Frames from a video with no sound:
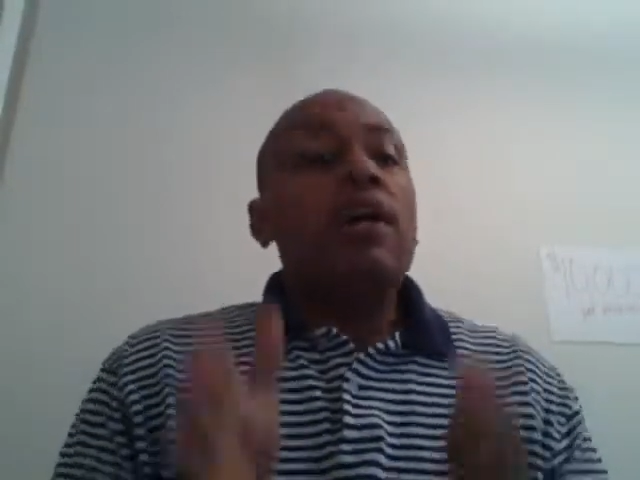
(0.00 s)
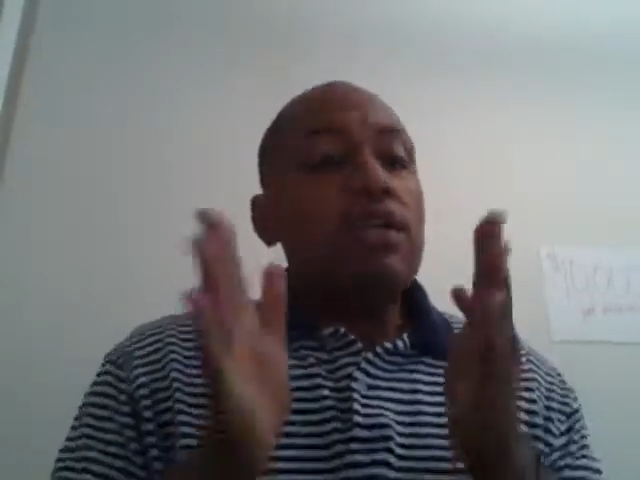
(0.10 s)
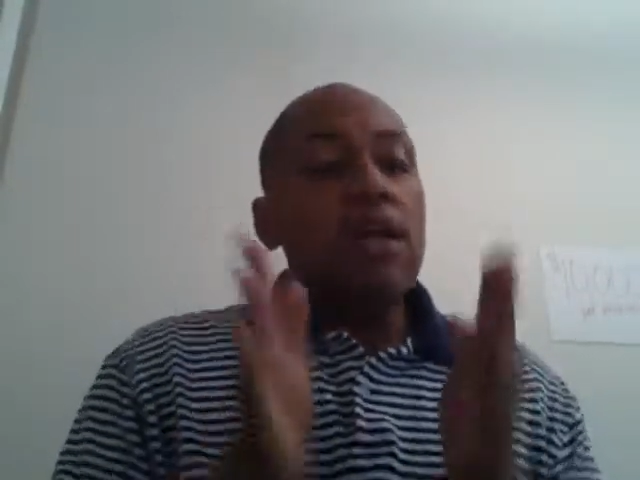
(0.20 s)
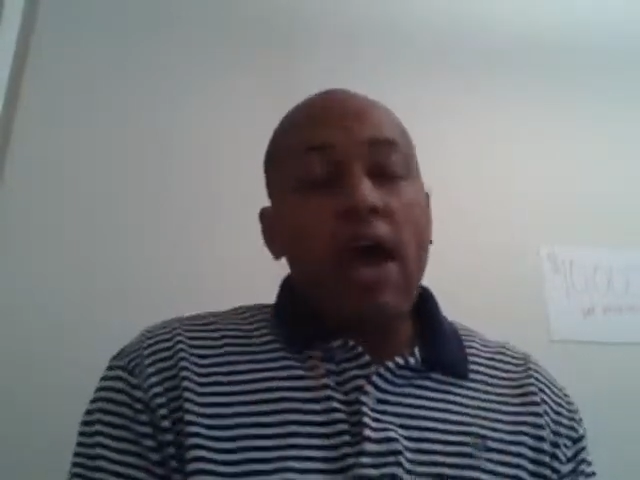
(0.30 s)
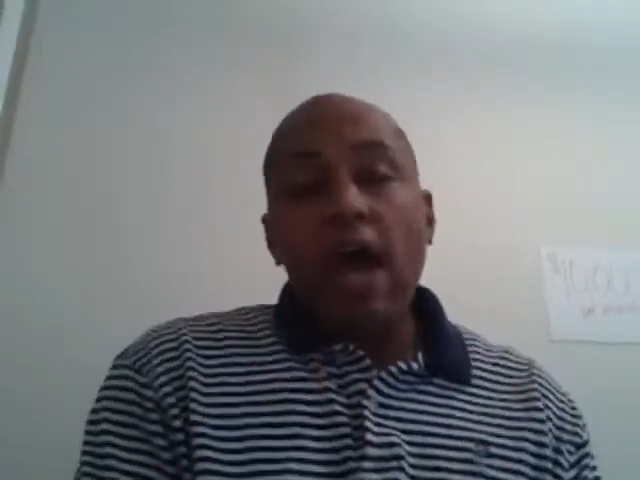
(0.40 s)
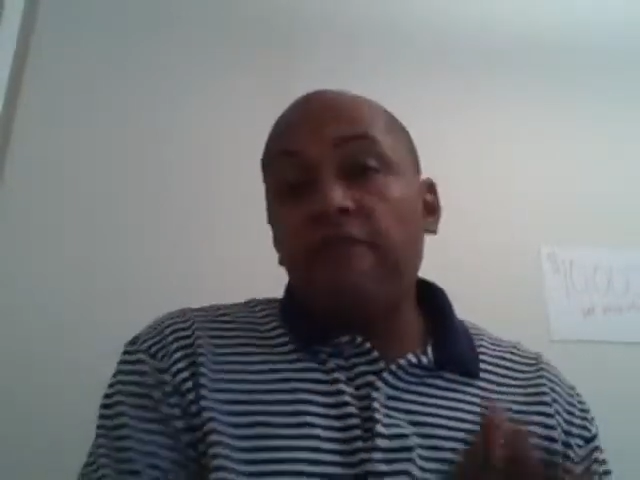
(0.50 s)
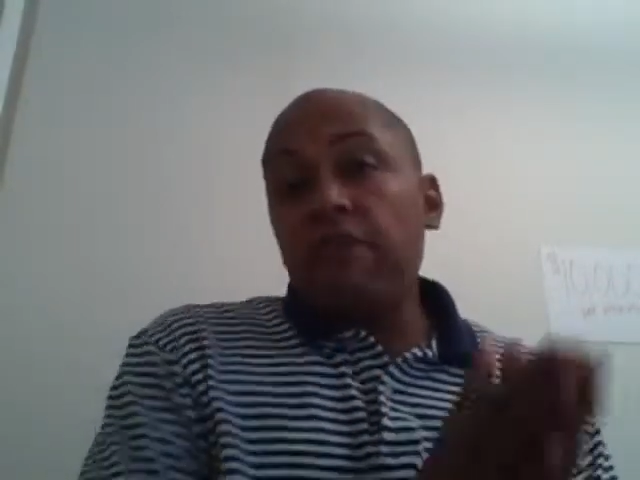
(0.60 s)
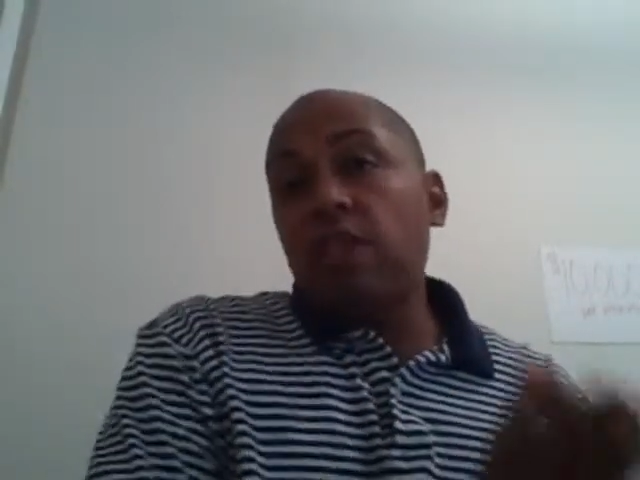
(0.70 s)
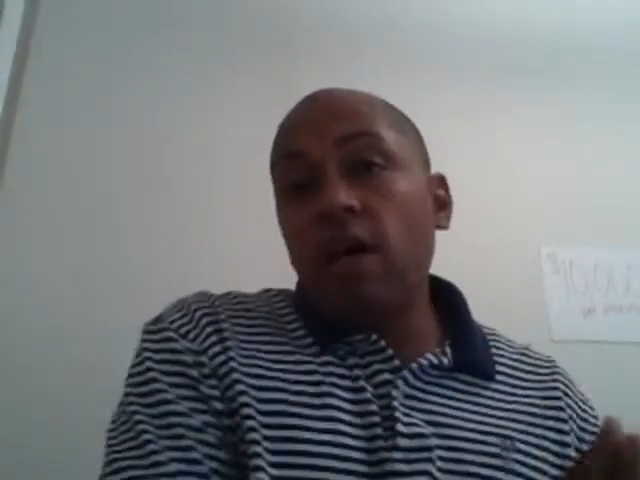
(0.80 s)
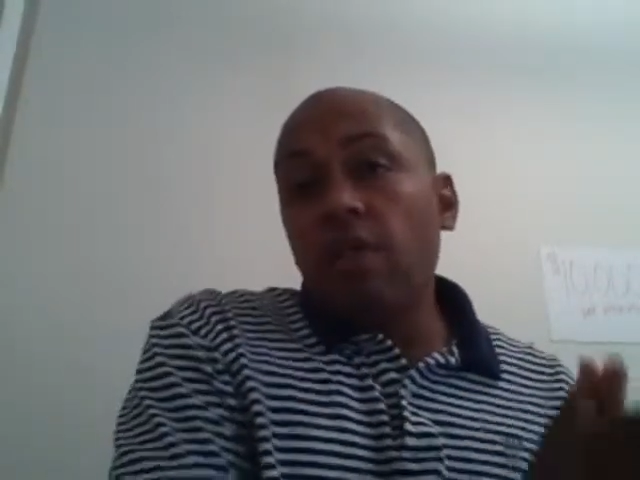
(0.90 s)
You have
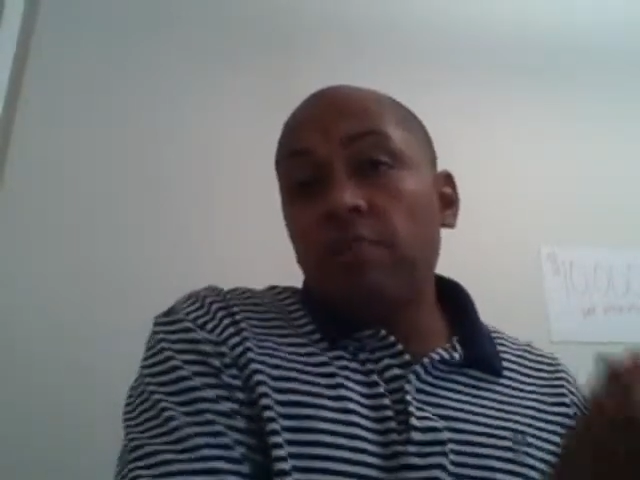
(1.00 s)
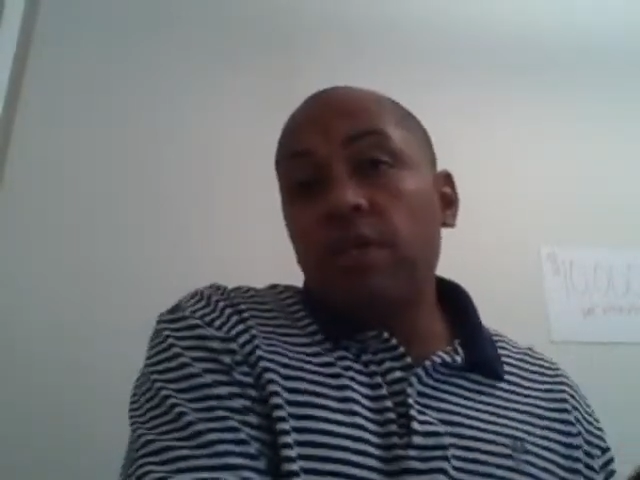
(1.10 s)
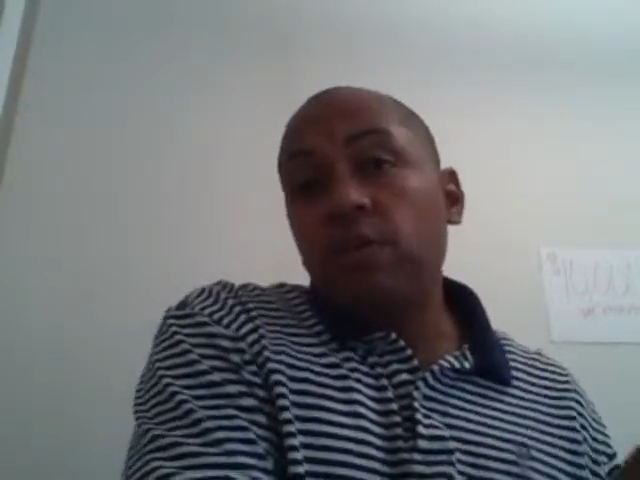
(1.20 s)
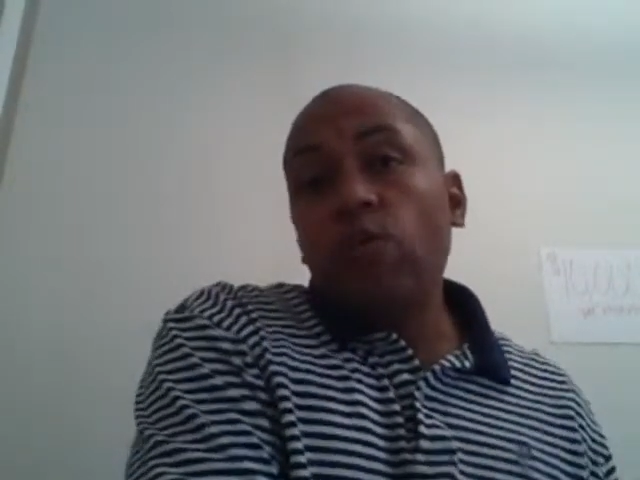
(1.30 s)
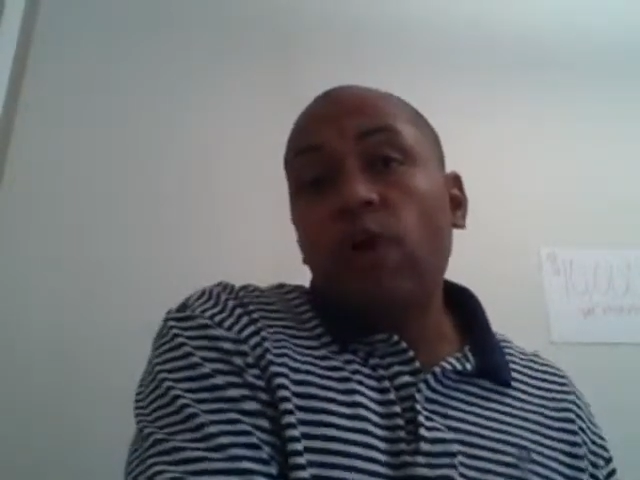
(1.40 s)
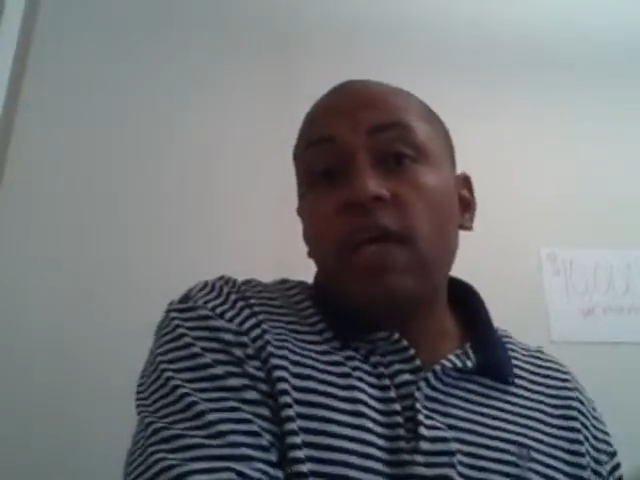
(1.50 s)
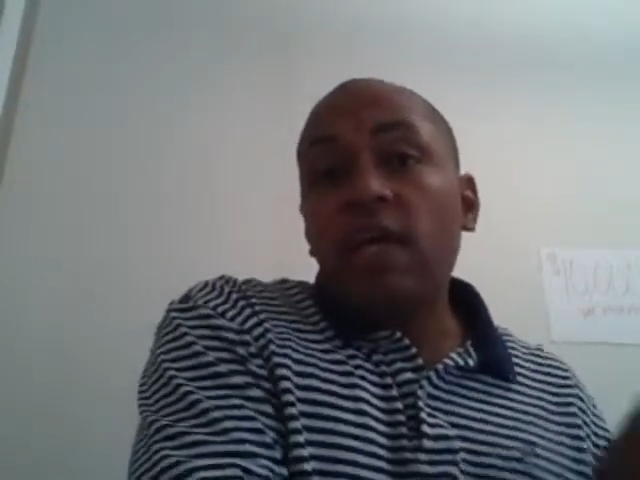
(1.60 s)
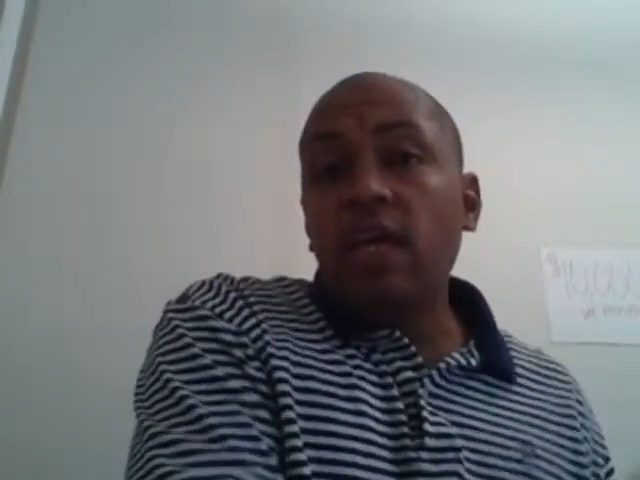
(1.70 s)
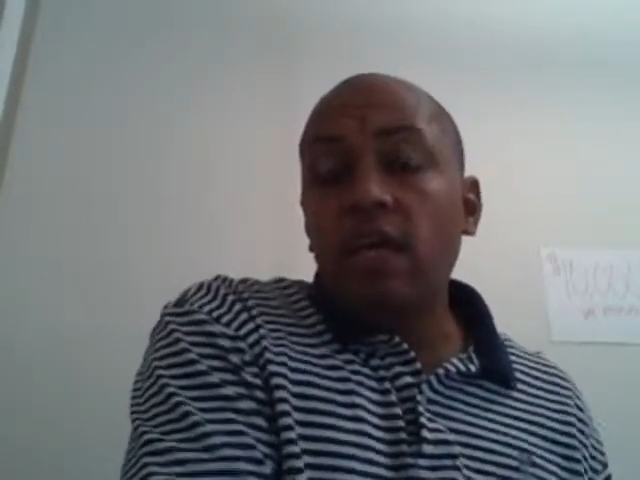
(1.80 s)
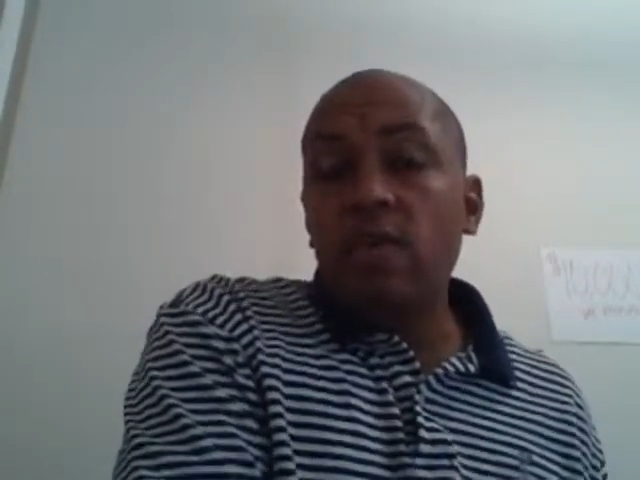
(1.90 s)
to come this way
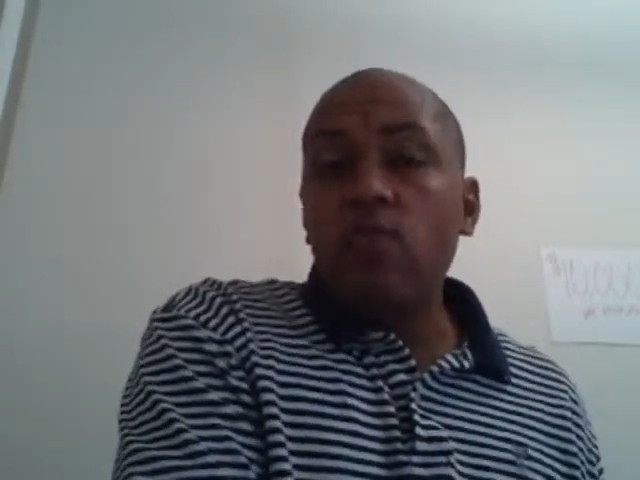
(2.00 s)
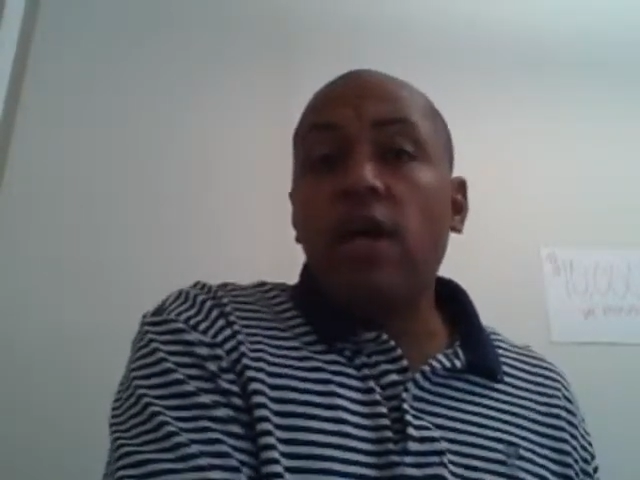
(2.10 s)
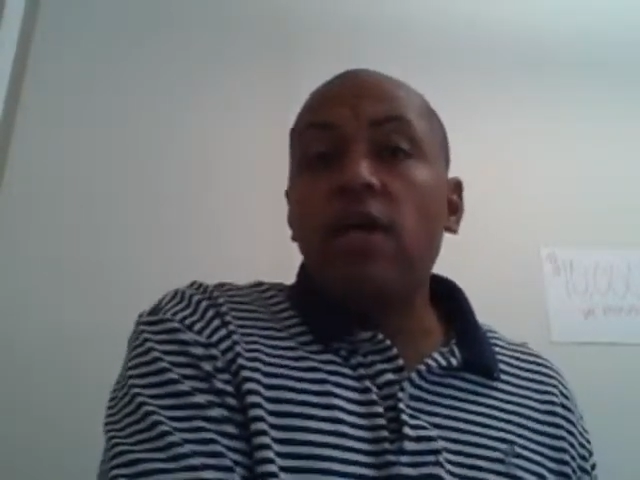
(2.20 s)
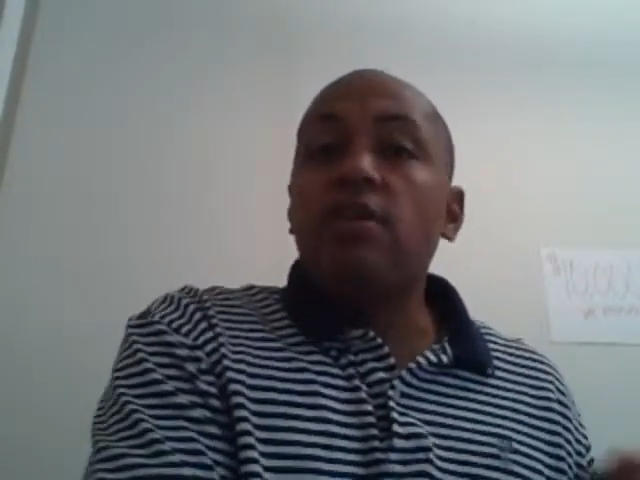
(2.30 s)
anyway.